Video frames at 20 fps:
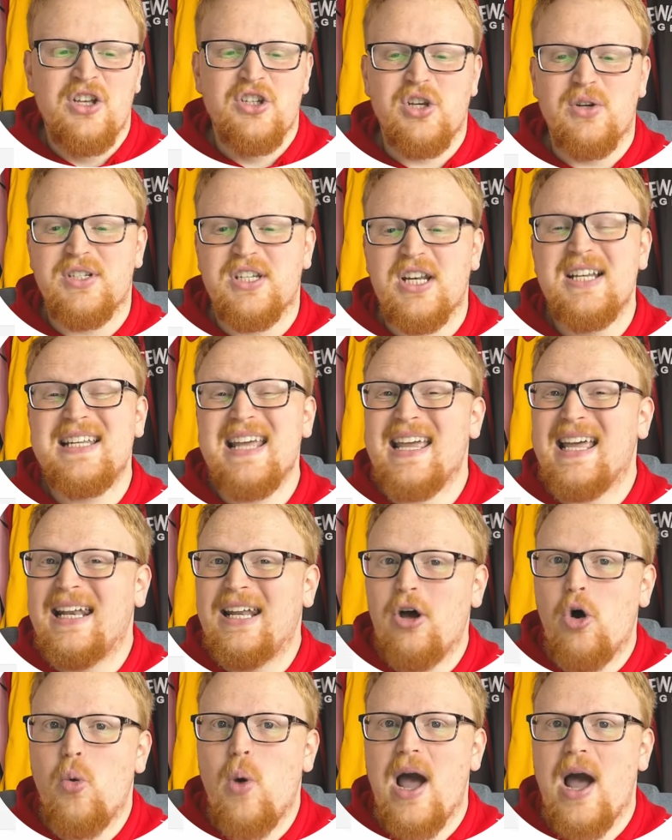So it's going to take a
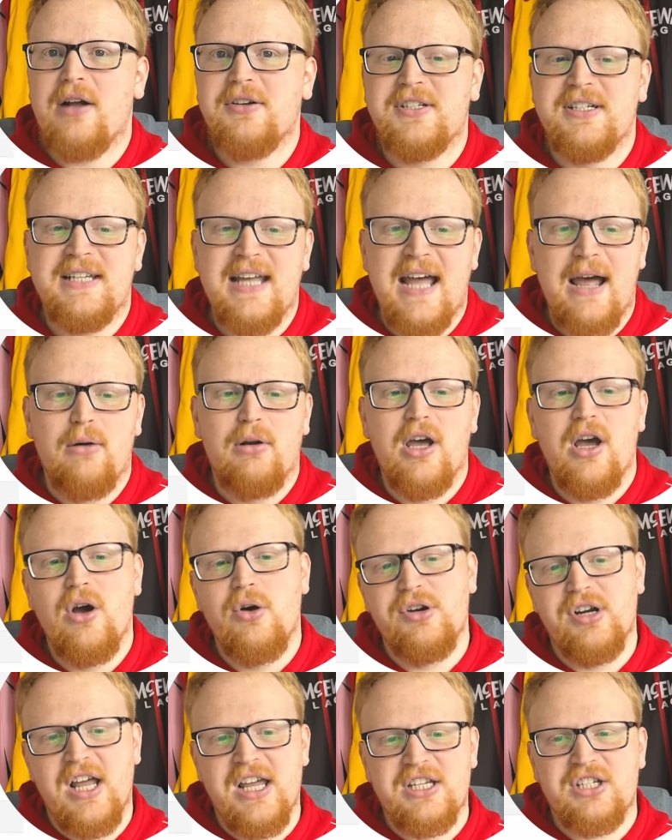little while to download
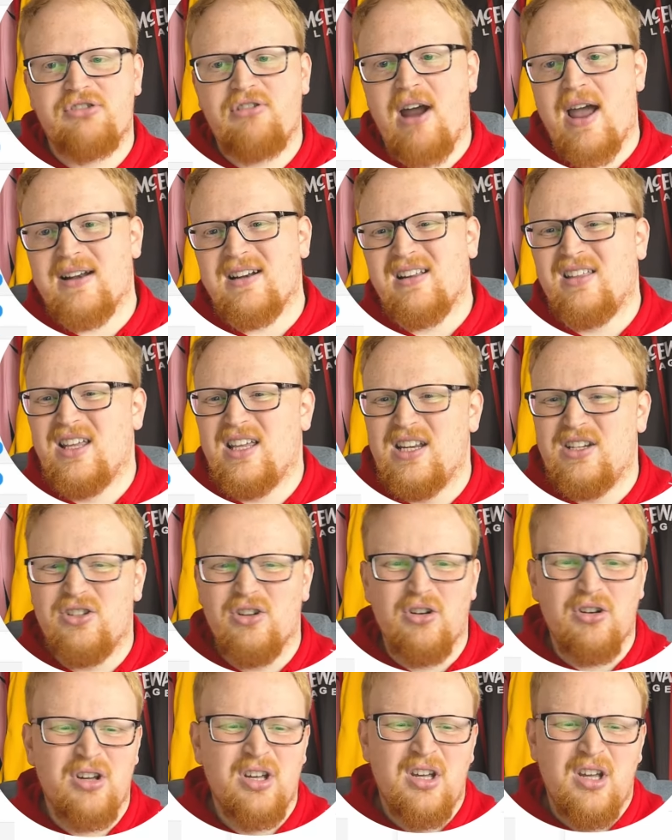and extract. I think it
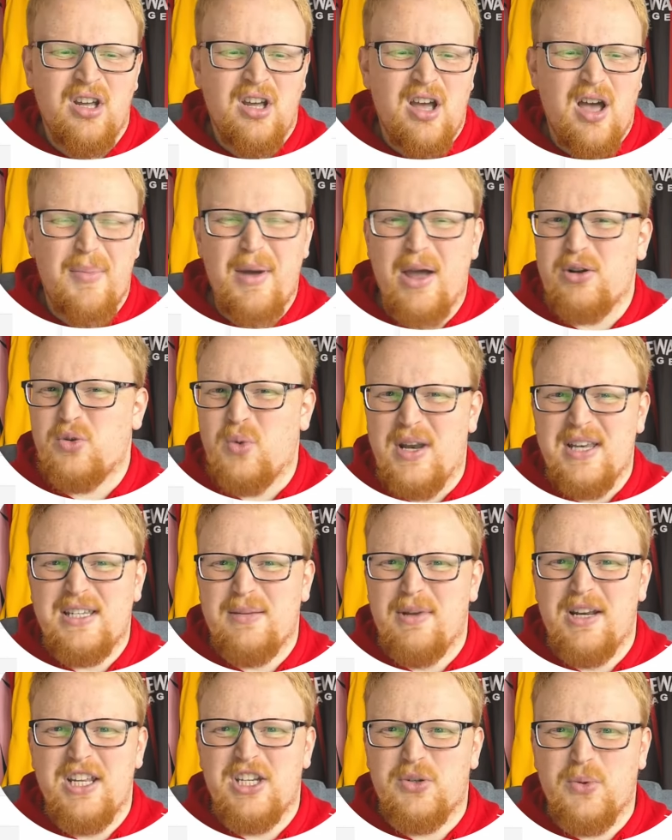took about 20
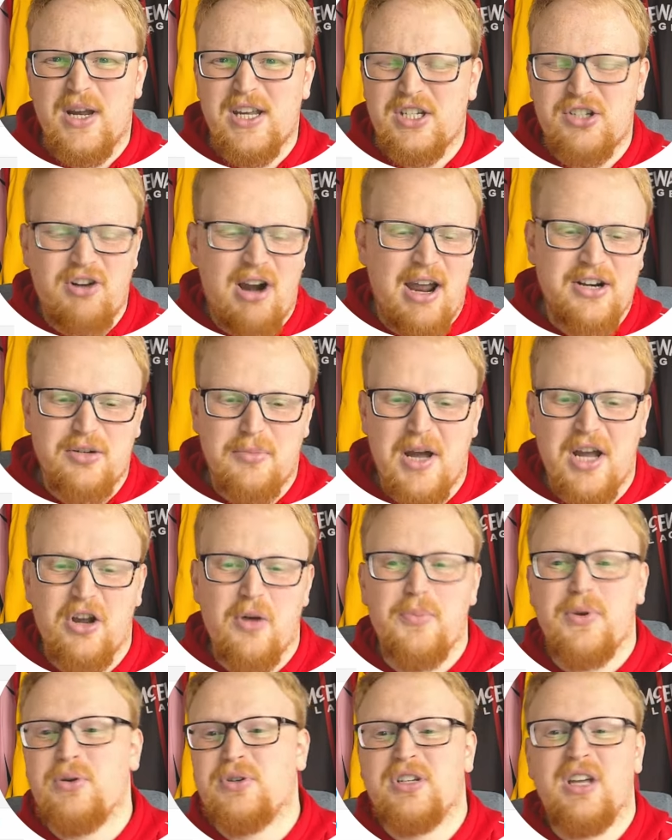minutes to extract on my
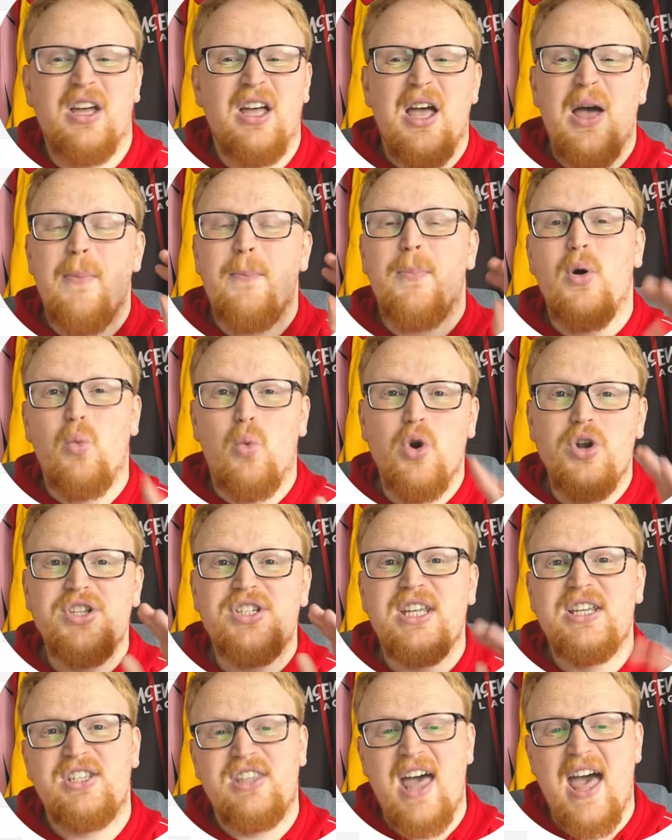computer. But once
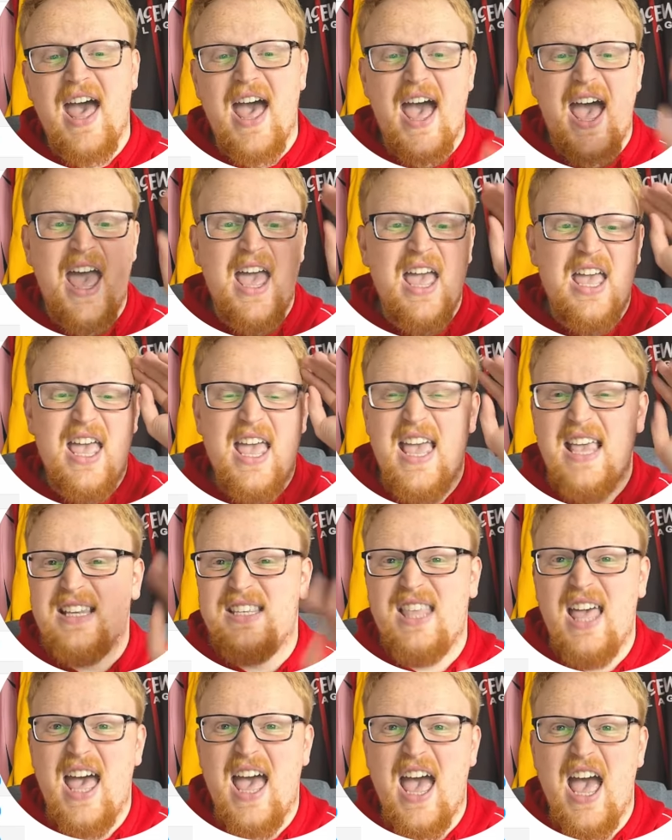it's there,
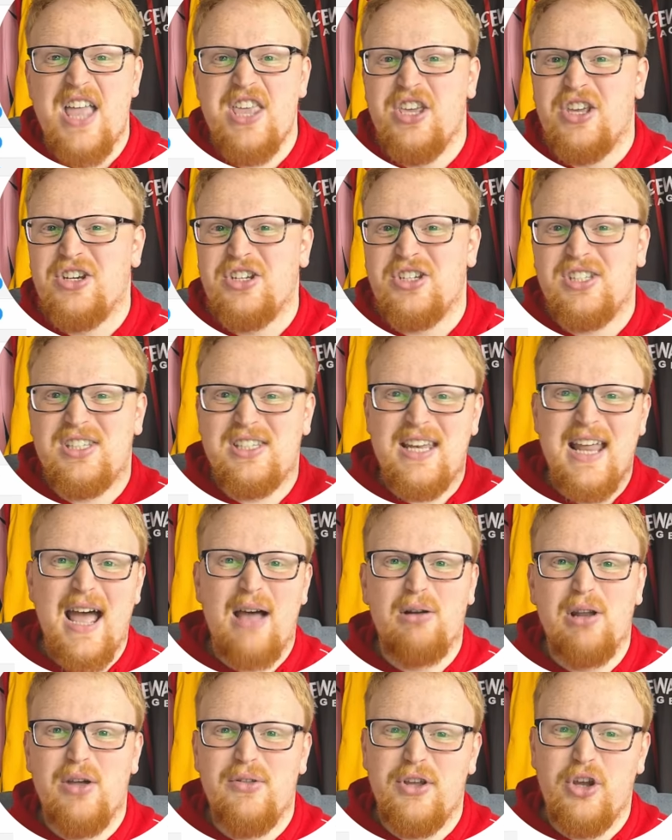and you can just
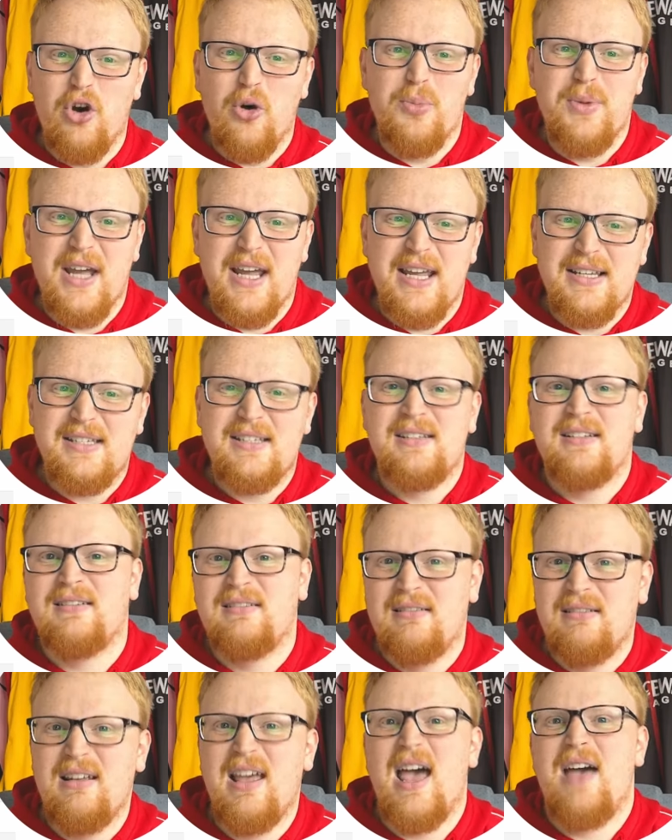download the updates
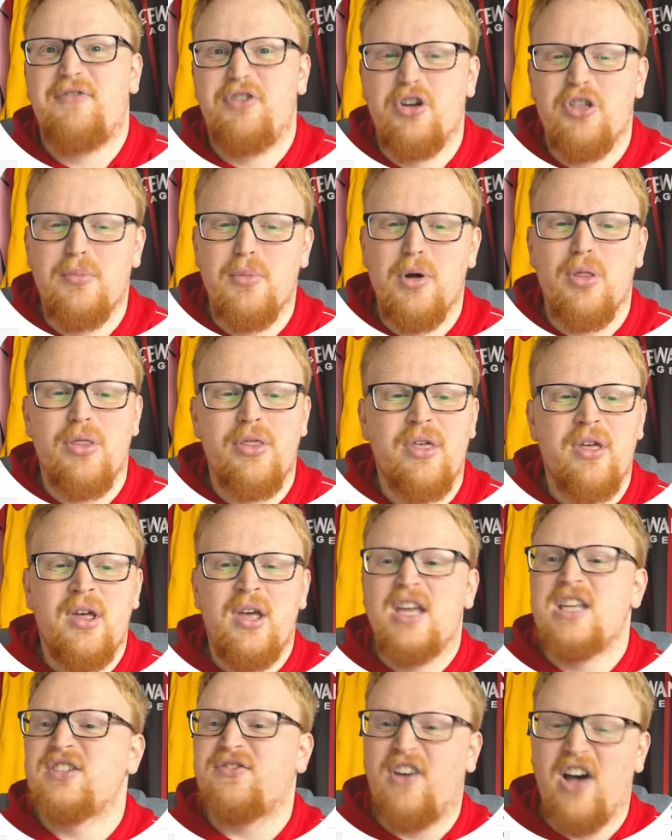every other month.
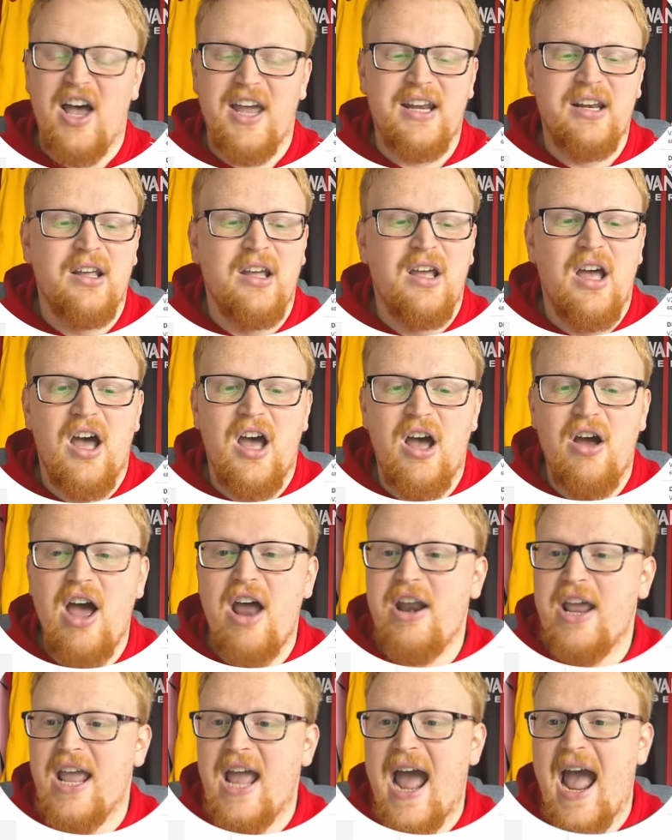It's fine.
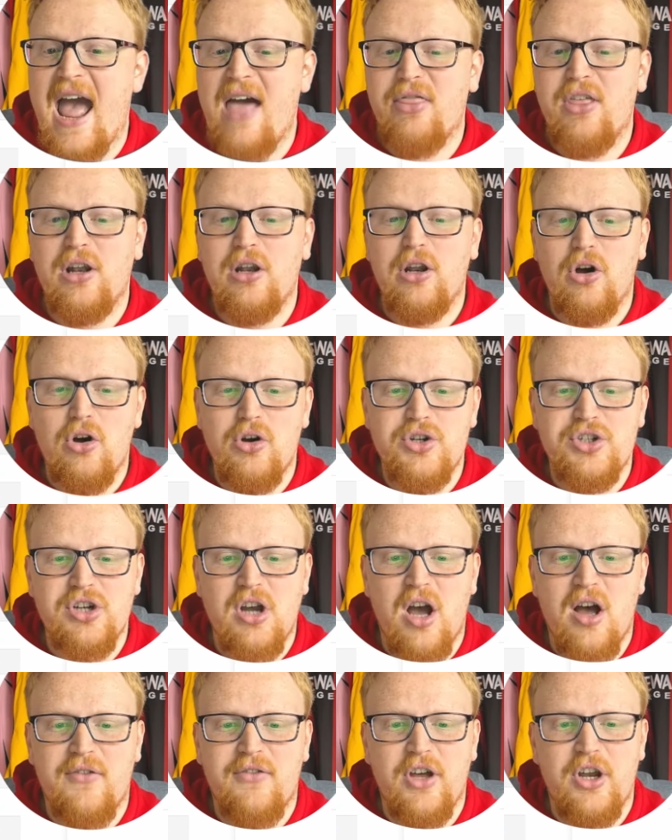Anyway, at the launch
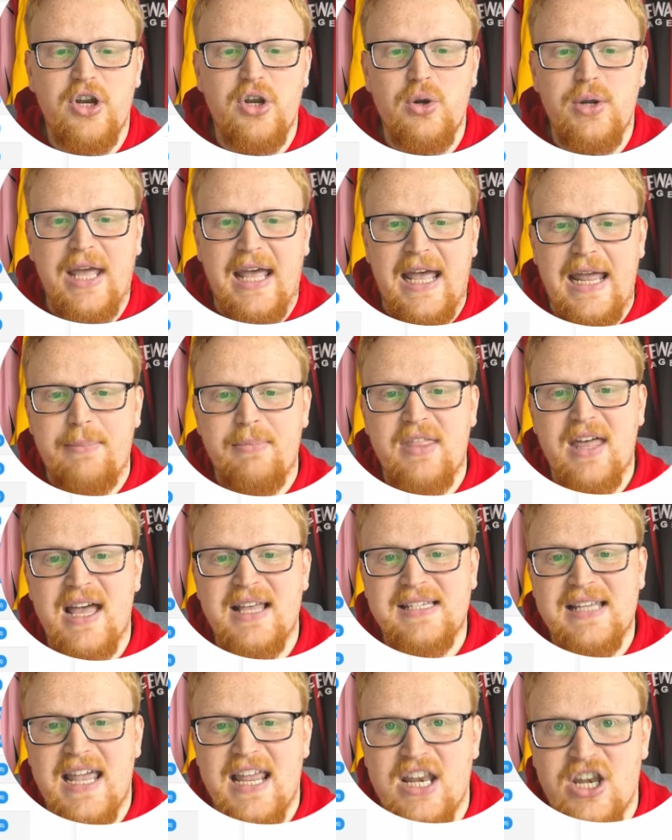of a new game,
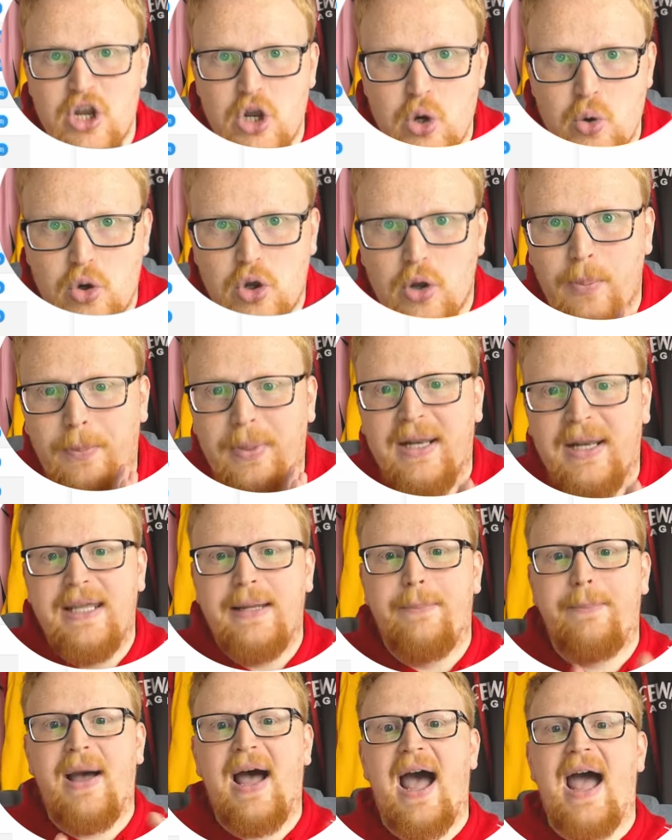there's a new
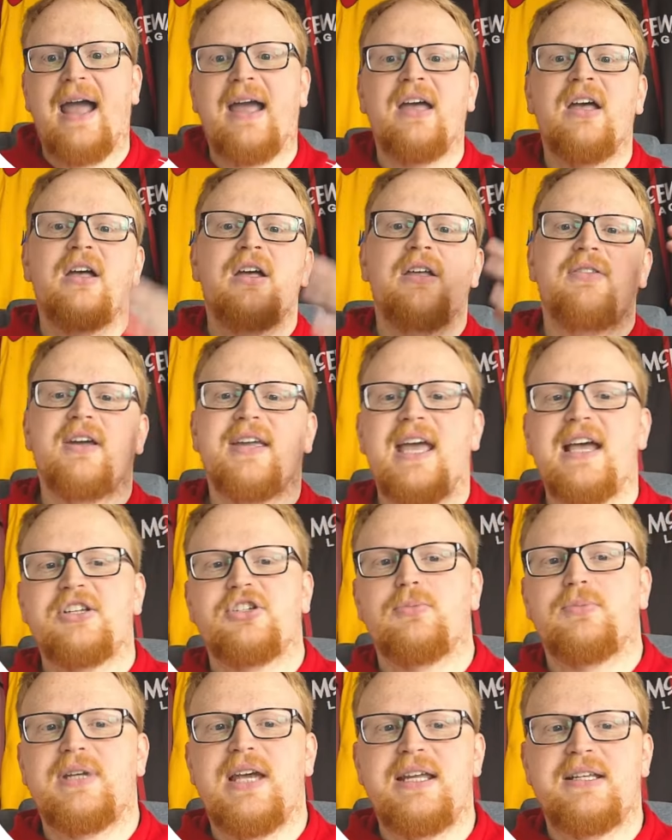complete pack that gets
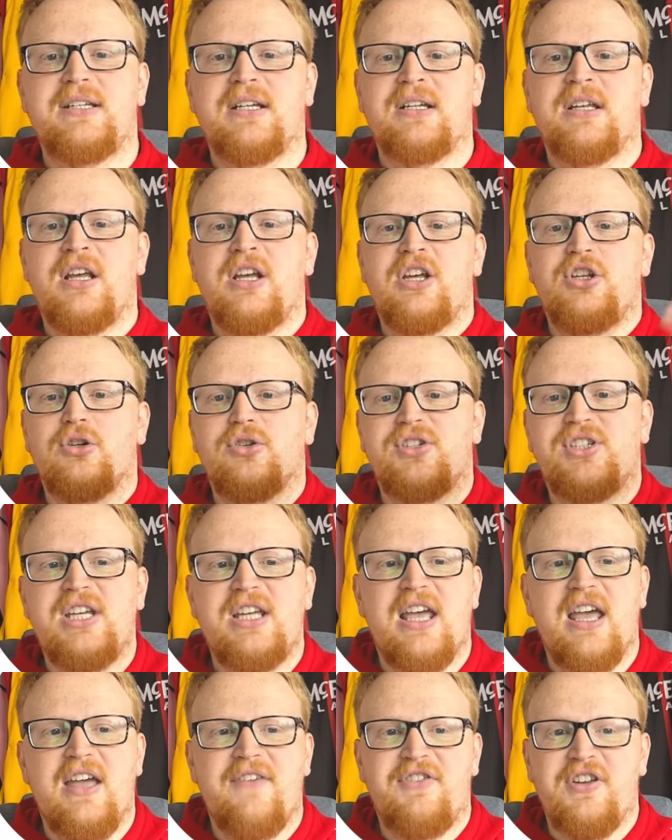updated. You'll
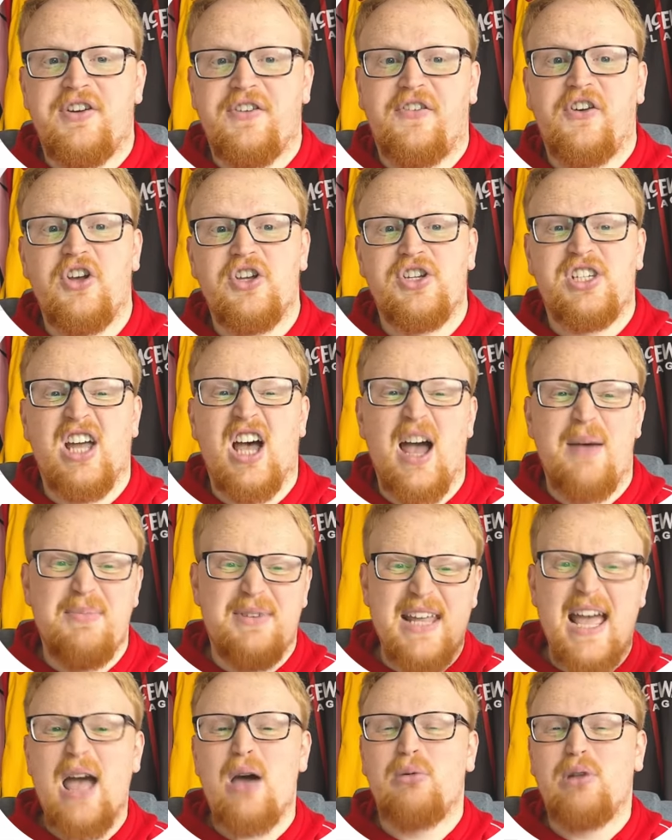see it if you're your first time.
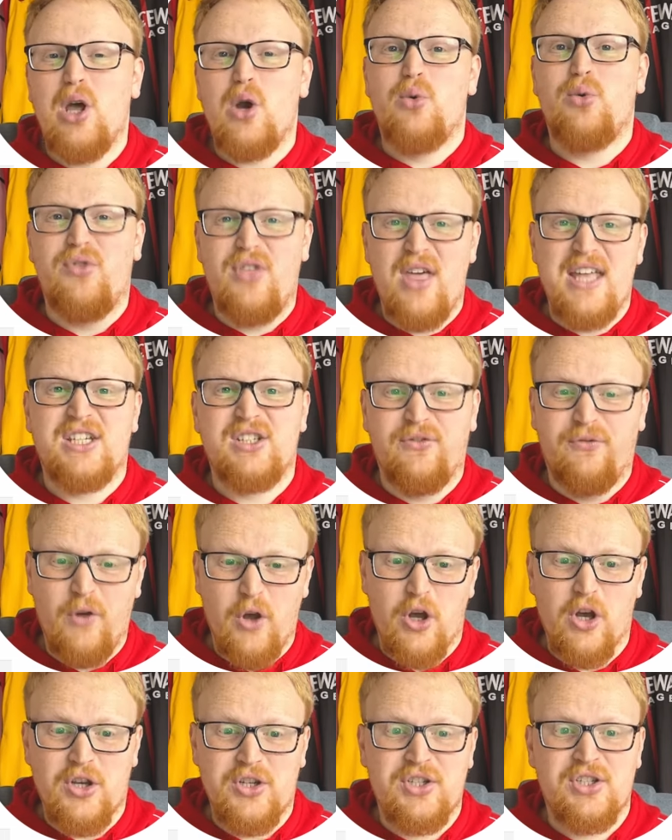Download this
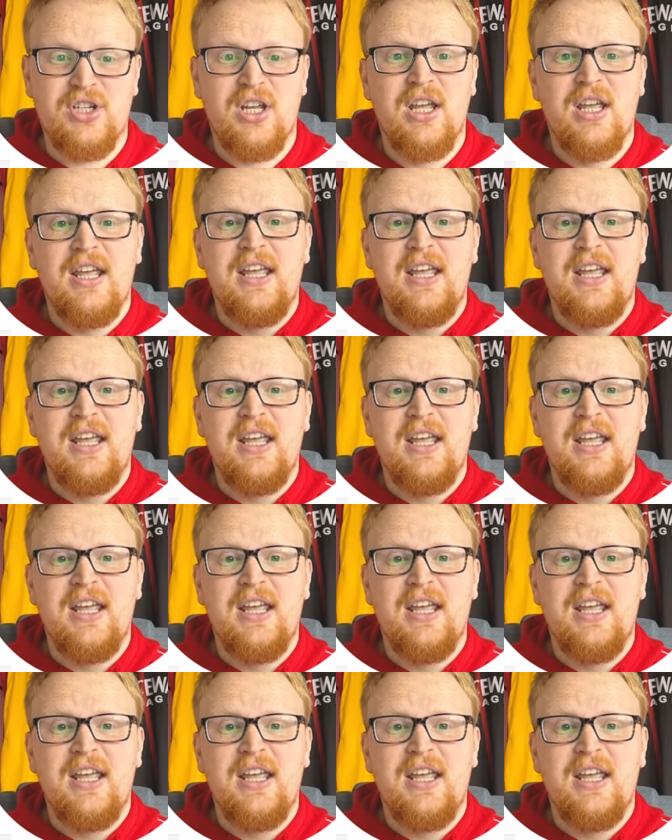first.